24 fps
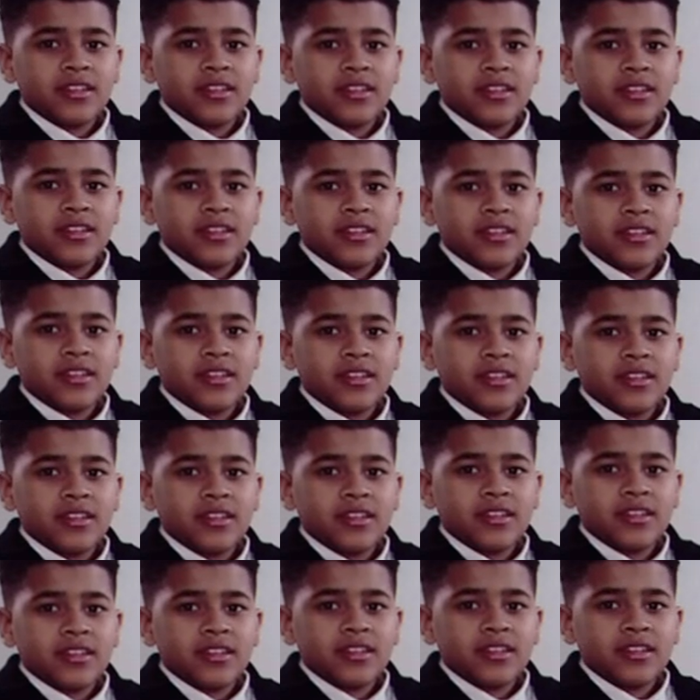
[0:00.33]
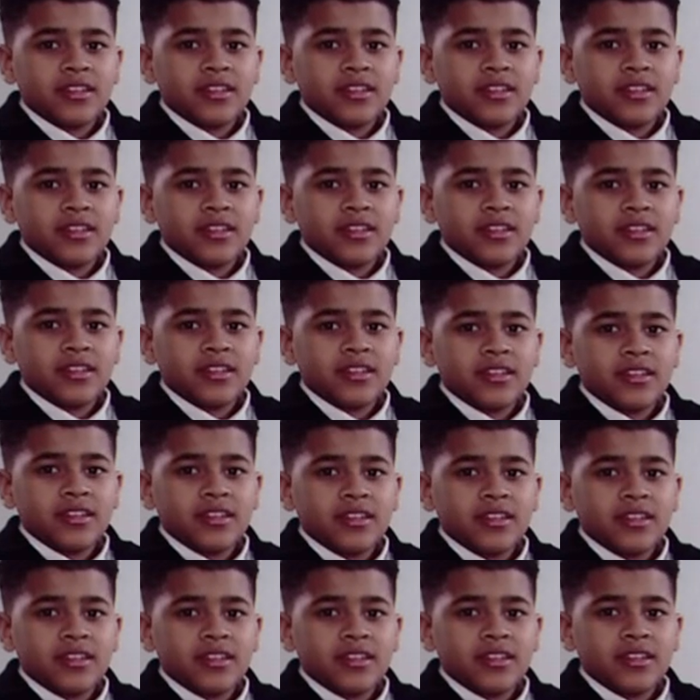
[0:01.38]

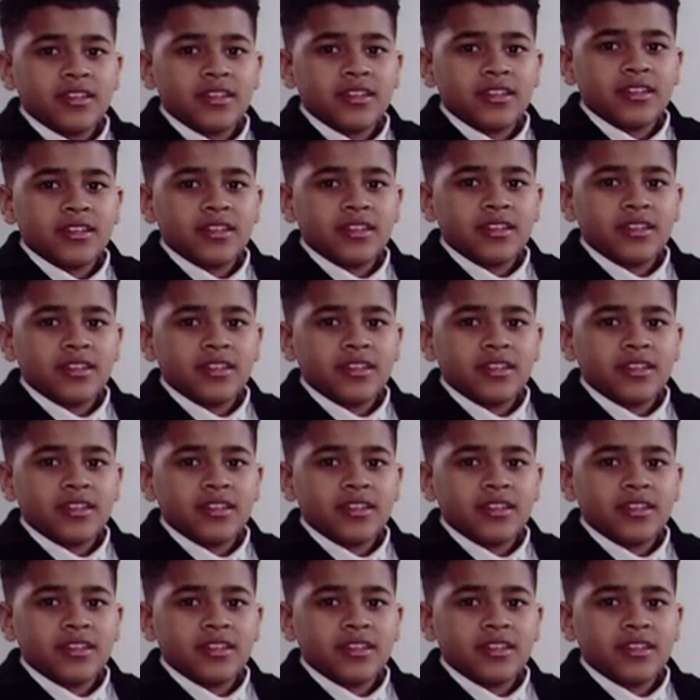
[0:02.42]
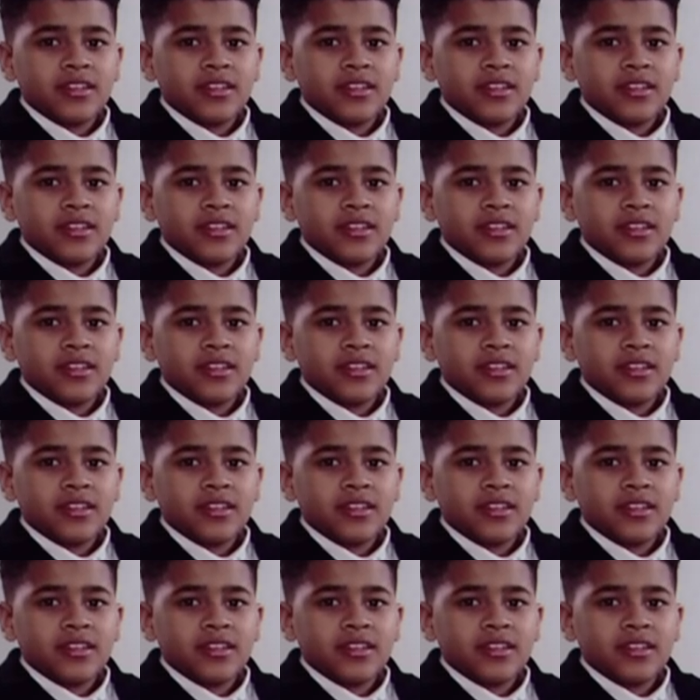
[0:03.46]

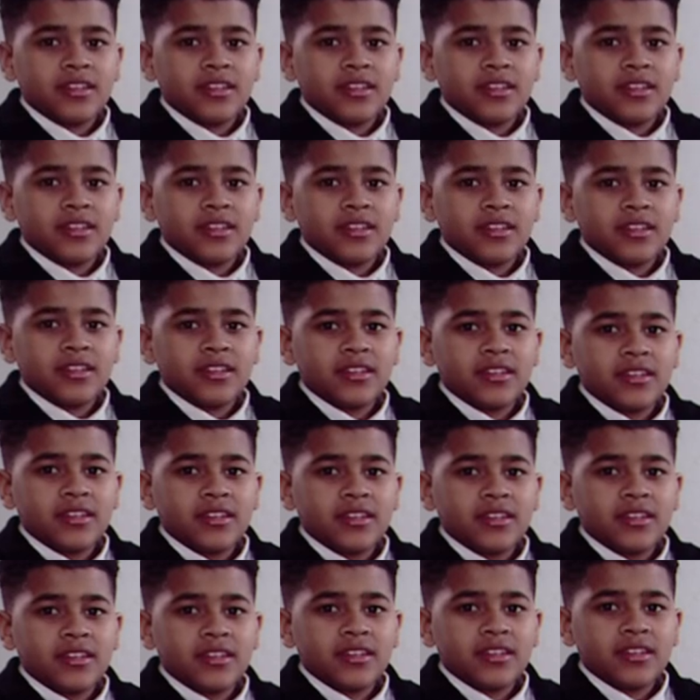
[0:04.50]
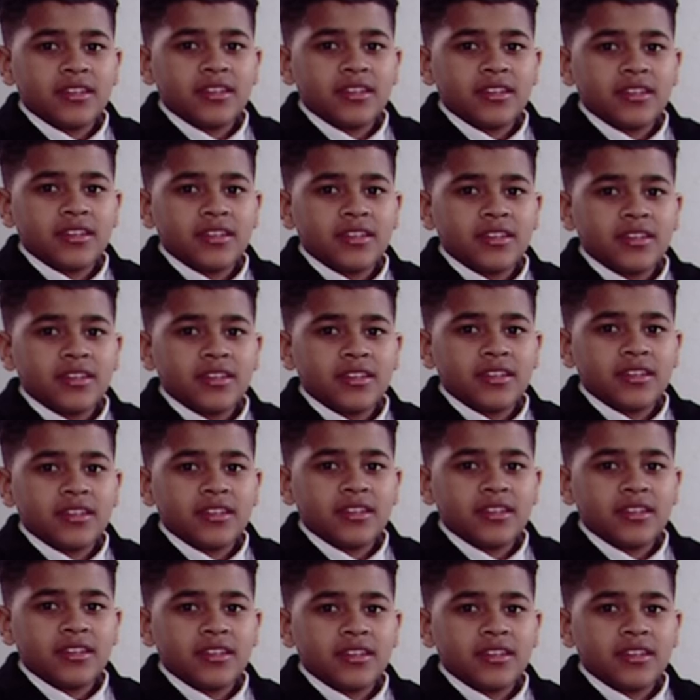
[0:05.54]
(silent)